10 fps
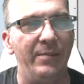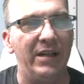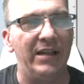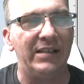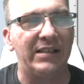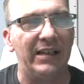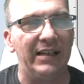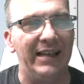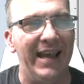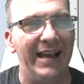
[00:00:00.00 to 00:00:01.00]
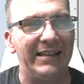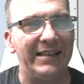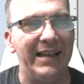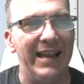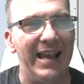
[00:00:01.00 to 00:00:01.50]
going to select
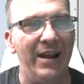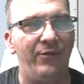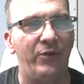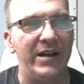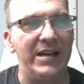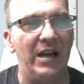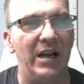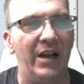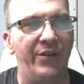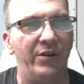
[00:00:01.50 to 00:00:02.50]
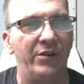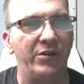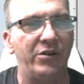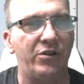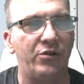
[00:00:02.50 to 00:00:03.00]
every other
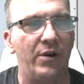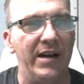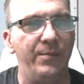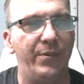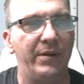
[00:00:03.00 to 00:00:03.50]
stripe